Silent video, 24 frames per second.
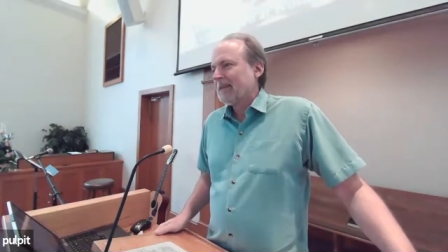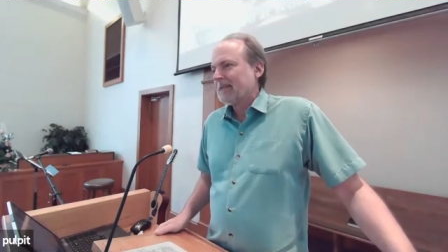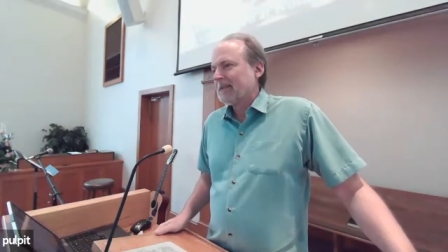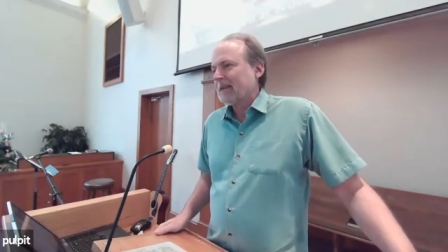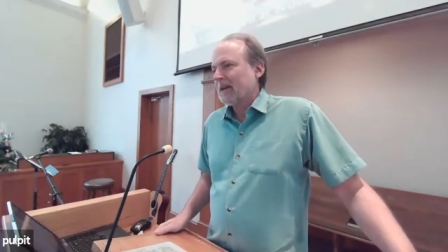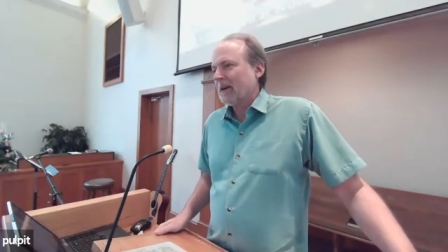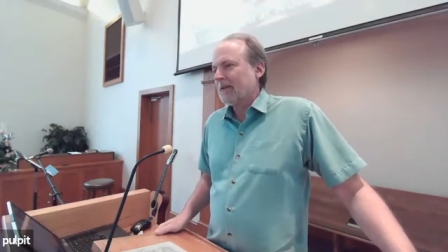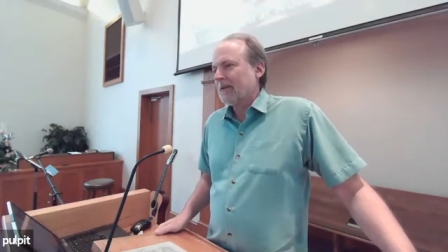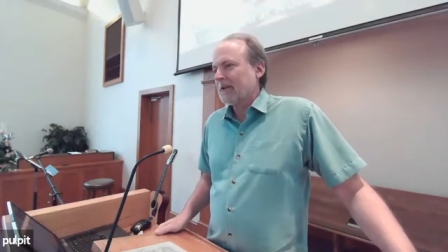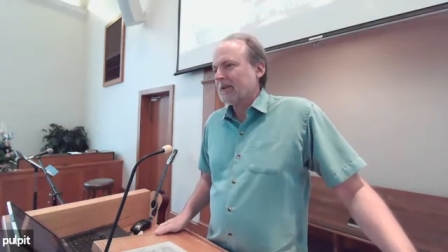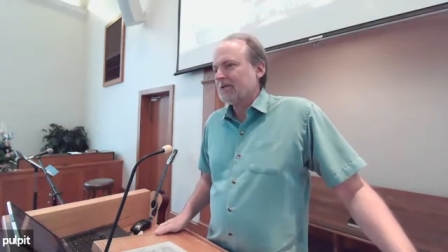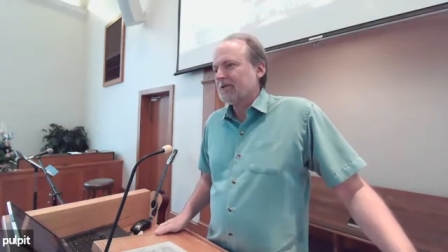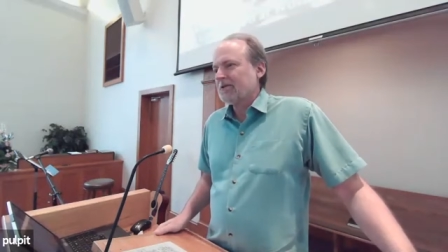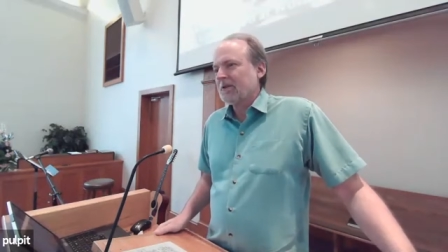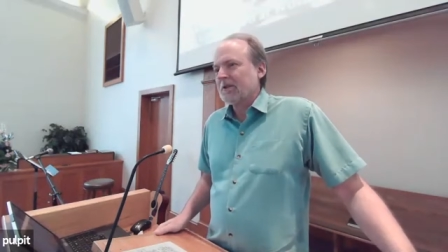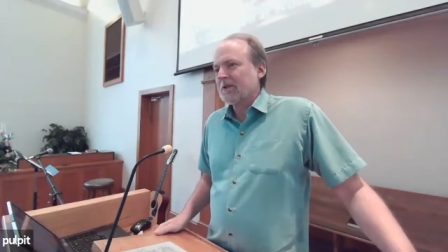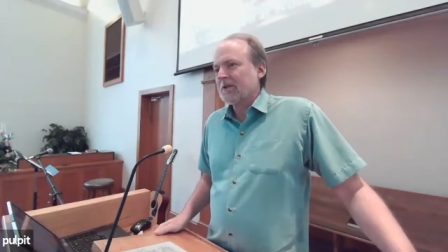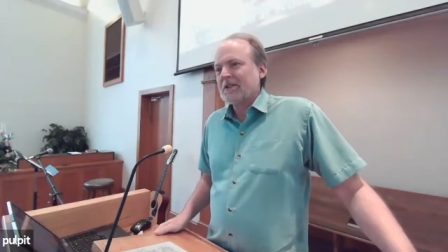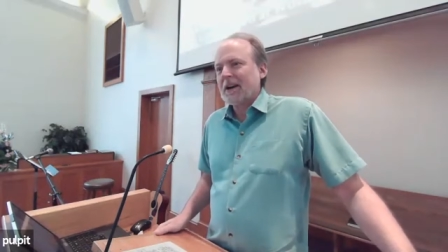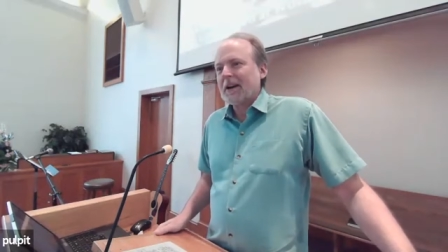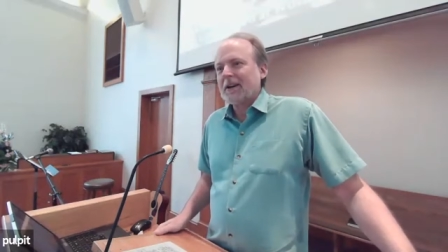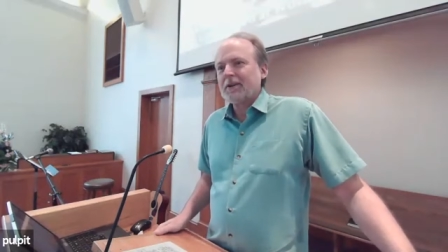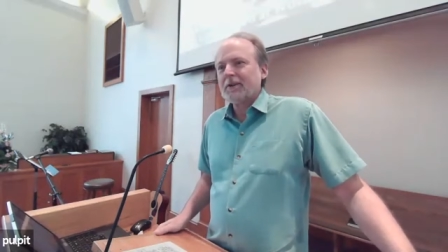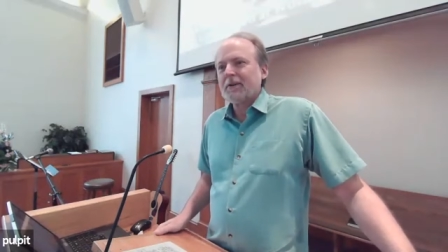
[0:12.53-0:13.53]
you know, the
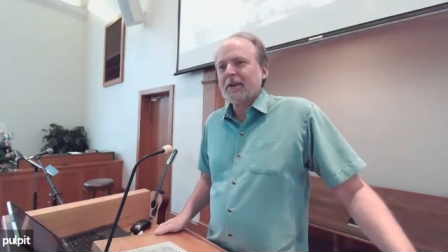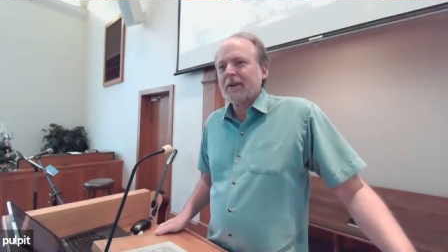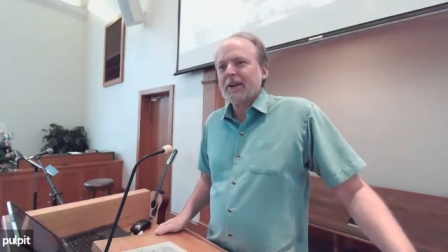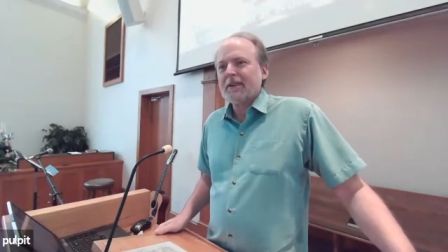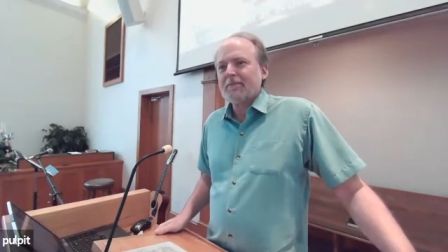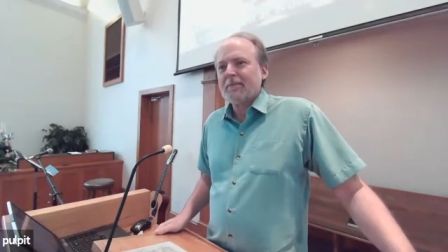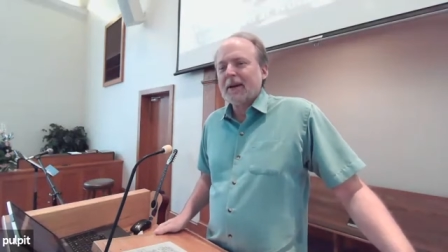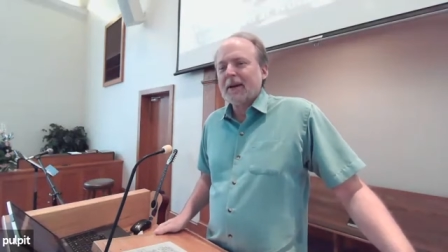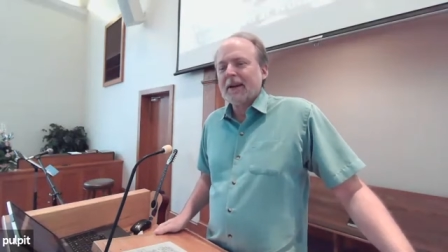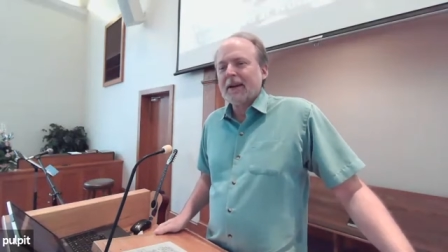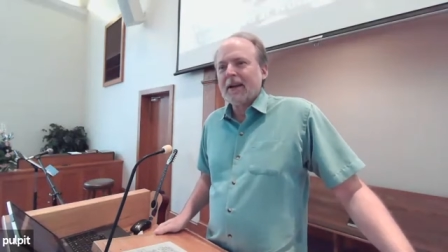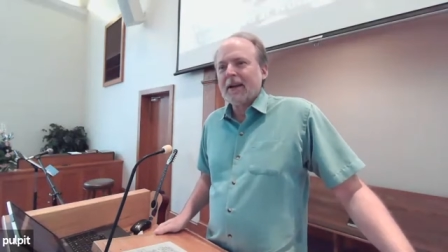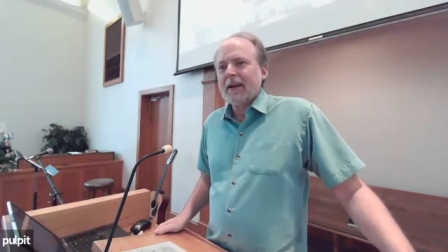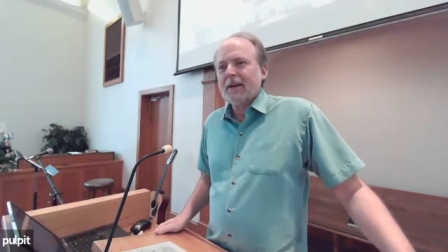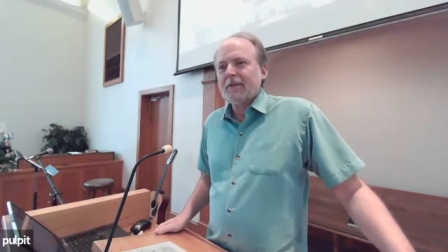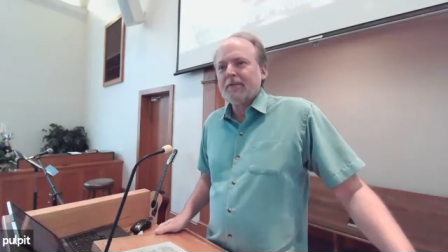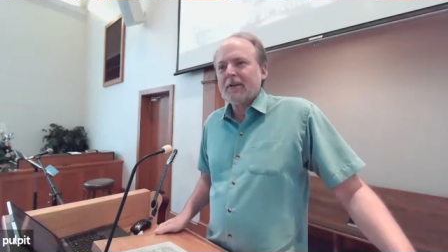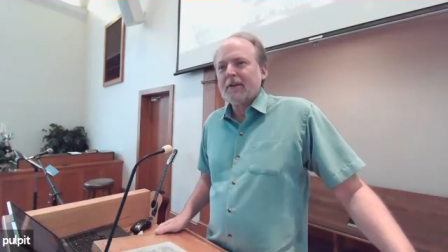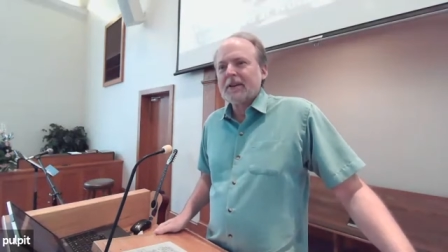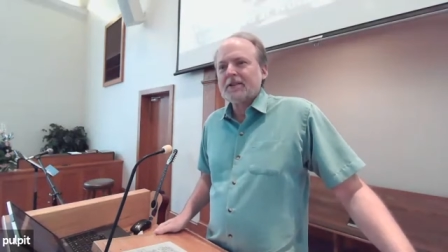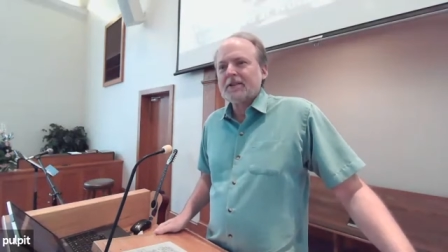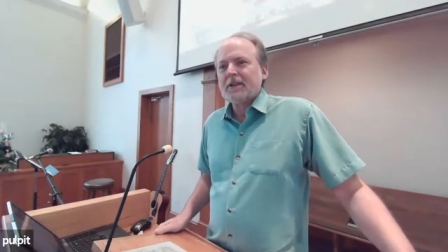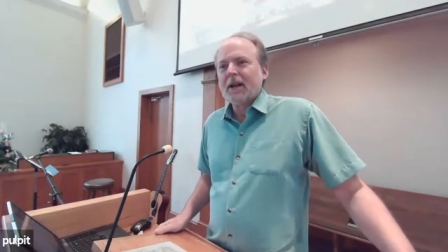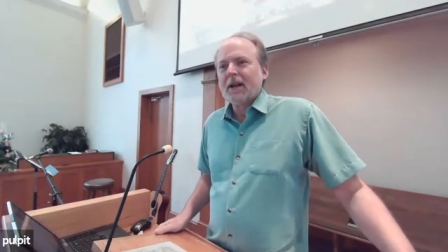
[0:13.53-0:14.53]
trajectory of my life
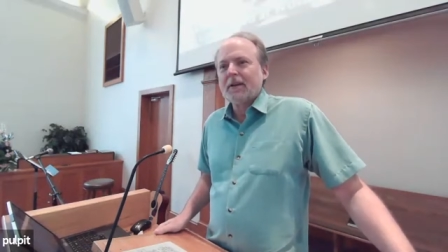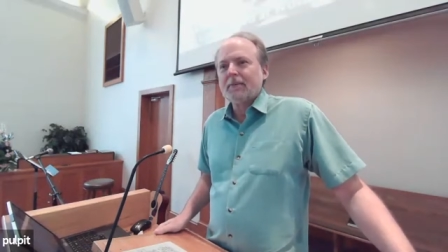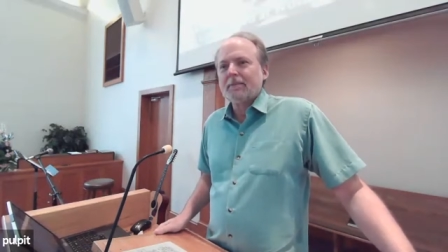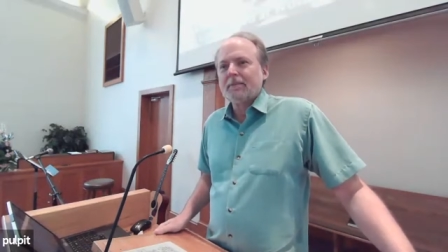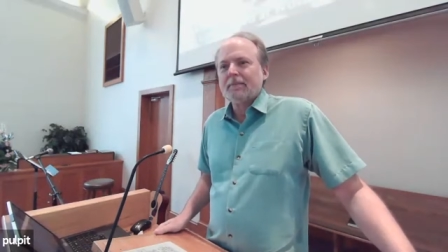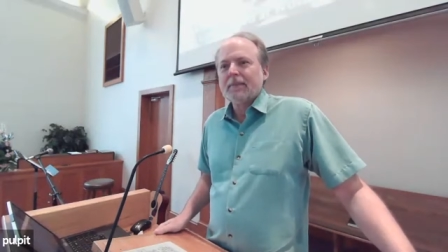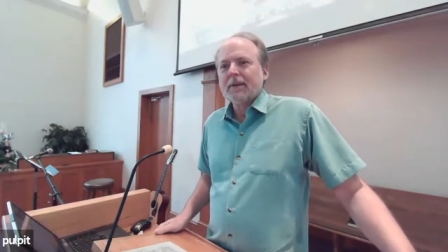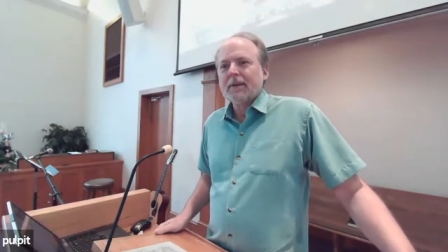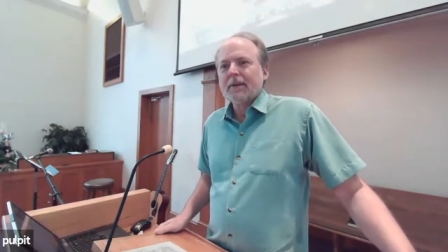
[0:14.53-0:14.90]
has not